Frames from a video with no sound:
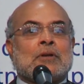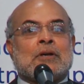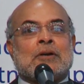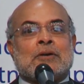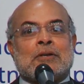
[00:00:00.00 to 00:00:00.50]

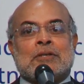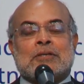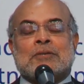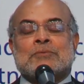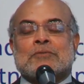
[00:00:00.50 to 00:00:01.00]
uh, in
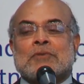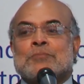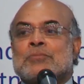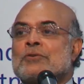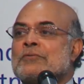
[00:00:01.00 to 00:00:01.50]
terms of
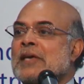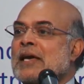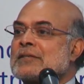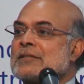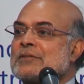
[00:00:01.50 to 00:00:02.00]
improving
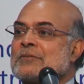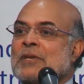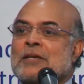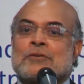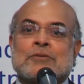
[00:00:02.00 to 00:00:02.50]
access to
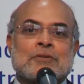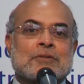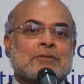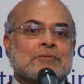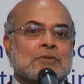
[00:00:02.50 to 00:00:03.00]

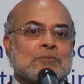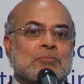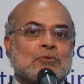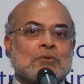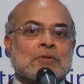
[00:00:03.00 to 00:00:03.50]
micronutrients for the
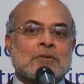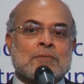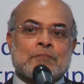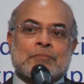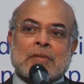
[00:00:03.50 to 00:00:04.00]
poor
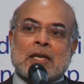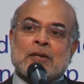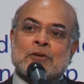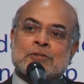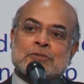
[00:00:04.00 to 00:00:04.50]

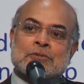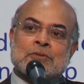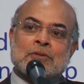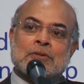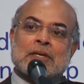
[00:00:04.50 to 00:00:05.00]
and
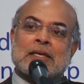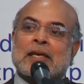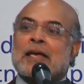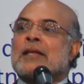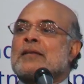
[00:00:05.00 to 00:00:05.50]
also
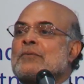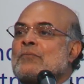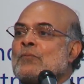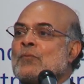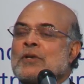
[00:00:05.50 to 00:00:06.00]
looking at
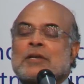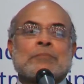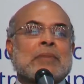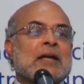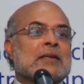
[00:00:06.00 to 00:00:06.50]
what
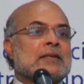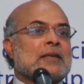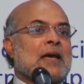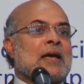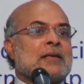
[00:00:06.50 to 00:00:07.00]
impact
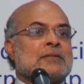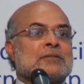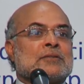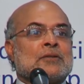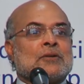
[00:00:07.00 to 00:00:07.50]
it
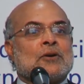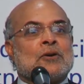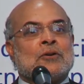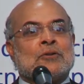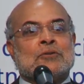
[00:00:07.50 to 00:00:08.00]
has
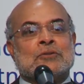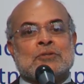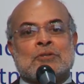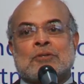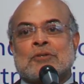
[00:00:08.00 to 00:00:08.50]
on
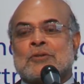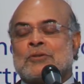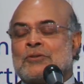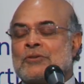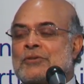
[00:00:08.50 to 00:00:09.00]

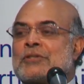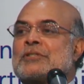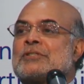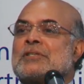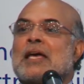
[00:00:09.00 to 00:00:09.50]
the
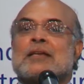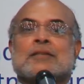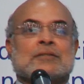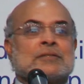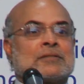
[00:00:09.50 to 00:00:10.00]
nutritional
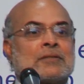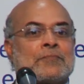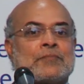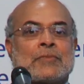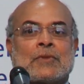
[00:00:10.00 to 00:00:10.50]
status
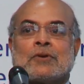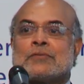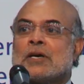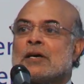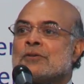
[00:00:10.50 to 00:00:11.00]

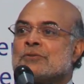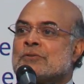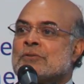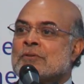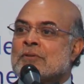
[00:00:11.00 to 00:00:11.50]
of the
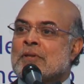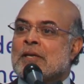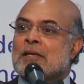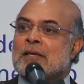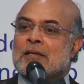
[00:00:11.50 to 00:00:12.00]
household,
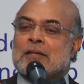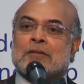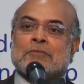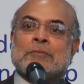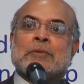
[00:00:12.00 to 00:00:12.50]

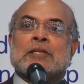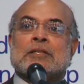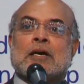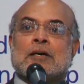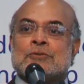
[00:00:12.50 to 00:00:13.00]
the women
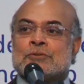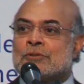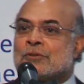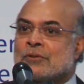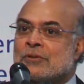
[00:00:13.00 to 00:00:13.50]
in the
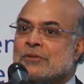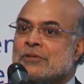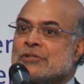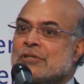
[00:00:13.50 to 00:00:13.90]
household, the